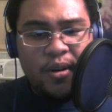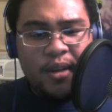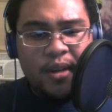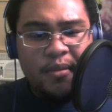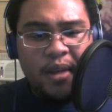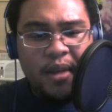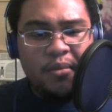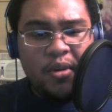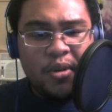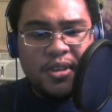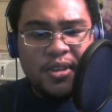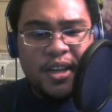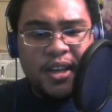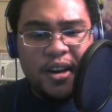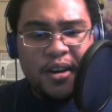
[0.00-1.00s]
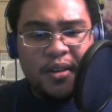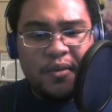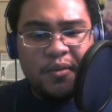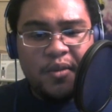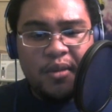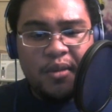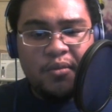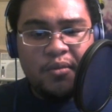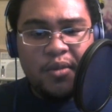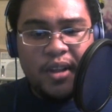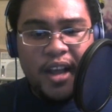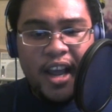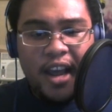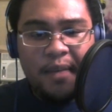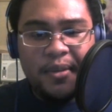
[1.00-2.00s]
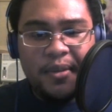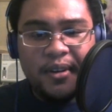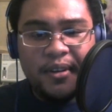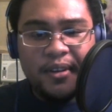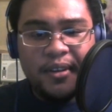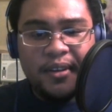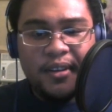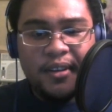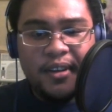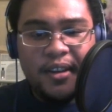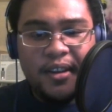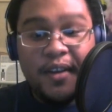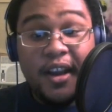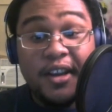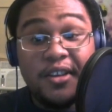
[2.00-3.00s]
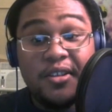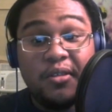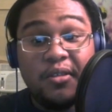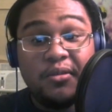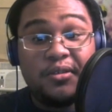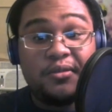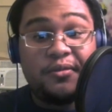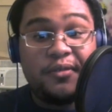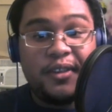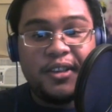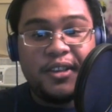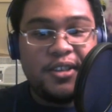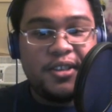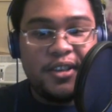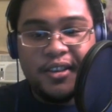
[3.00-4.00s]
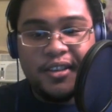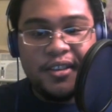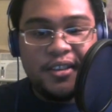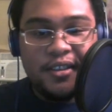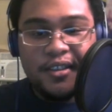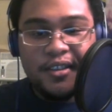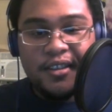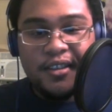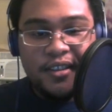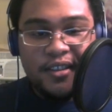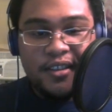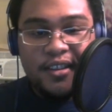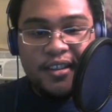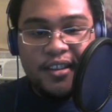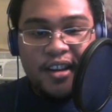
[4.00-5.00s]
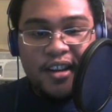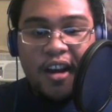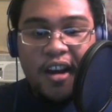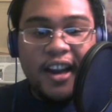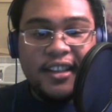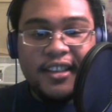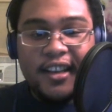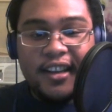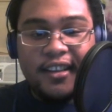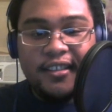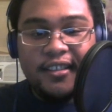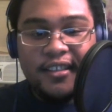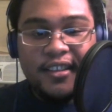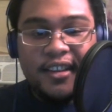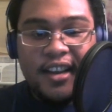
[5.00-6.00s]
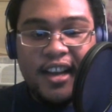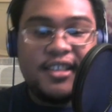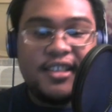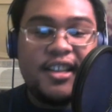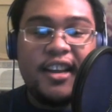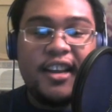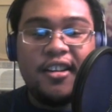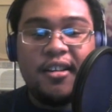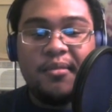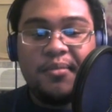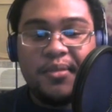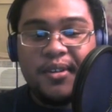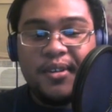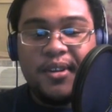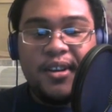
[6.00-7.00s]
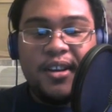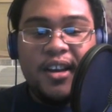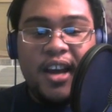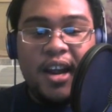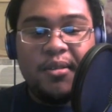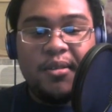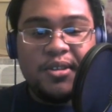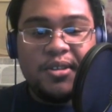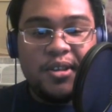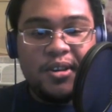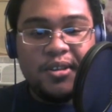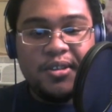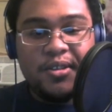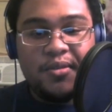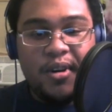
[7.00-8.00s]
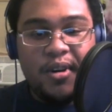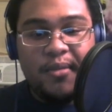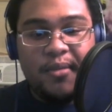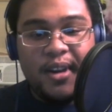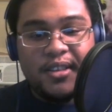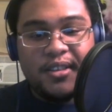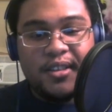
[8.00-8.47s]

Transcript: am I more scared of what will happen if I don't finish it? Alright then, I stand up. I return to where I